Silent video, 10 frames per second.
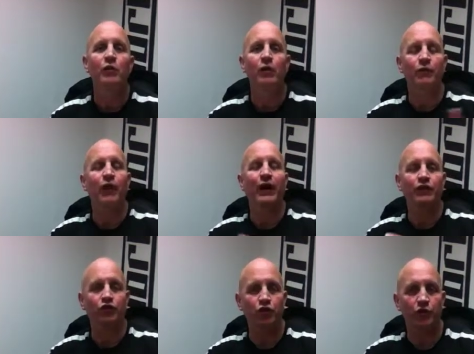
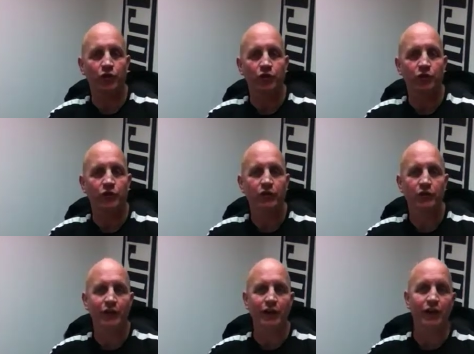refined sugars
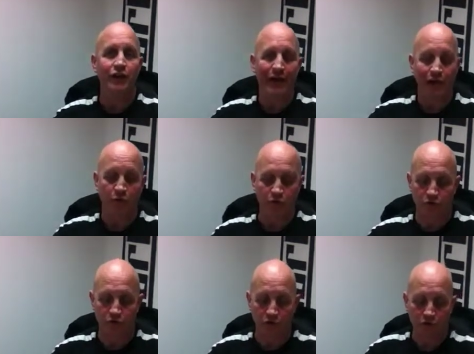okay, unnatural
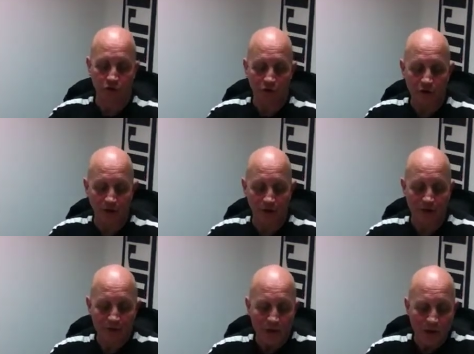sugars. All right.